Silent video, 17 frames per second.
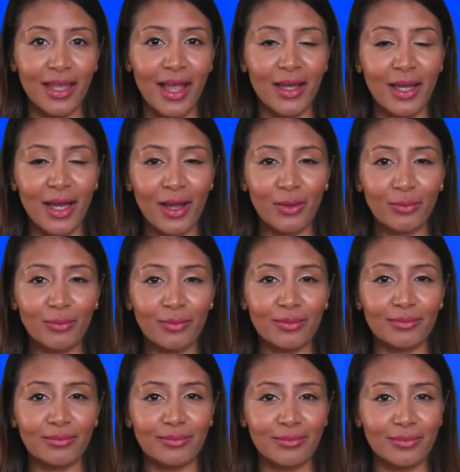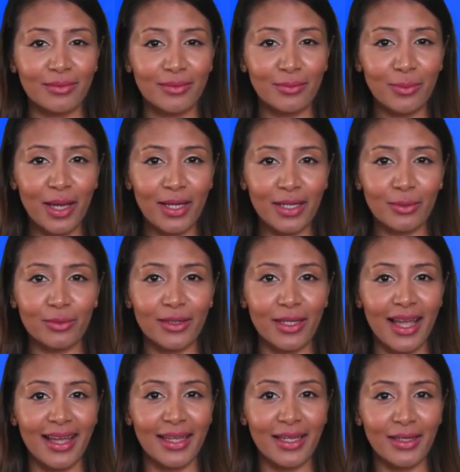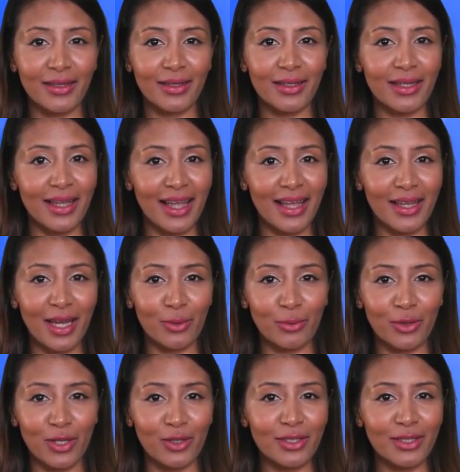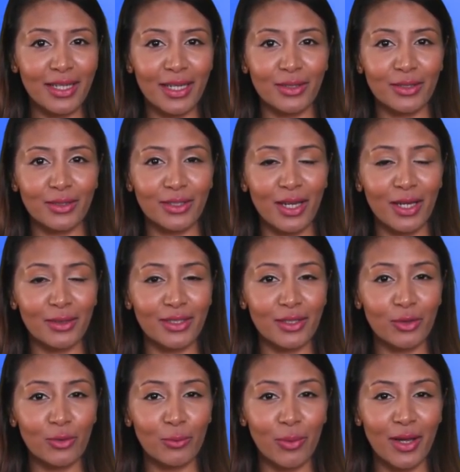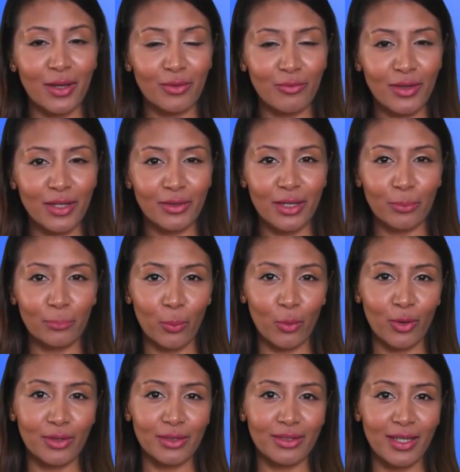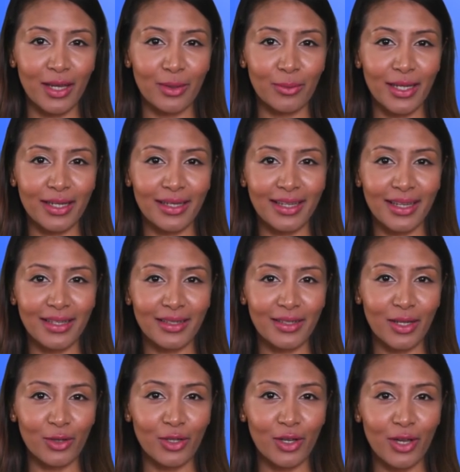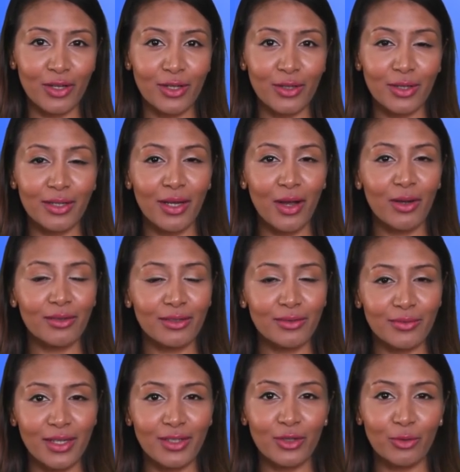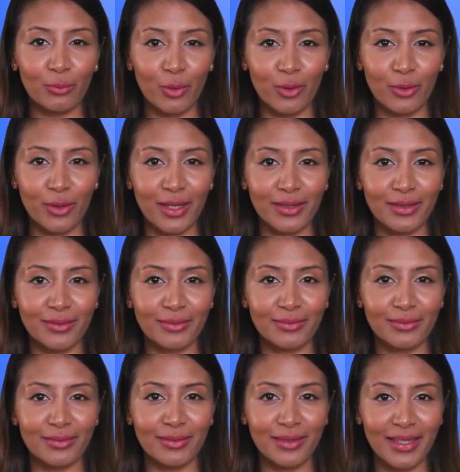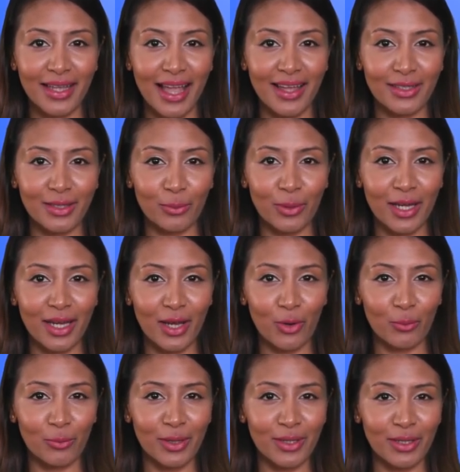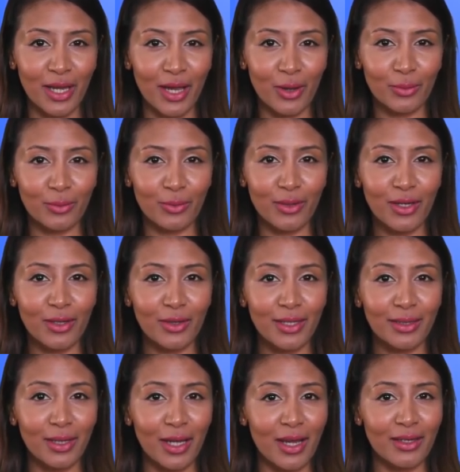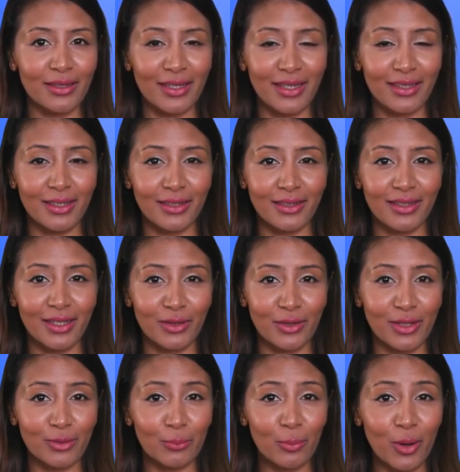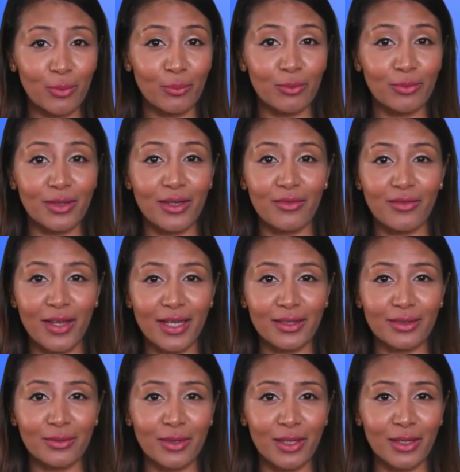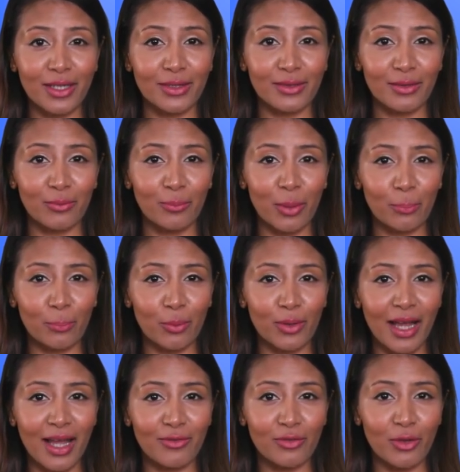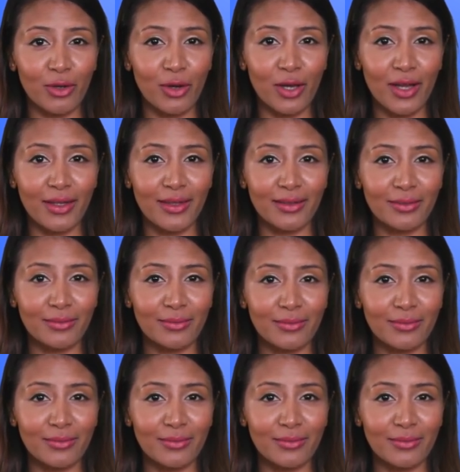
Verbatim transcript: Hello. My name is Anna, and I am here today to talk to you about a very important topic, the OSHA Hearing Conservation Program. As you may already know, hearing loss is a serious problem that affects millions of people every year.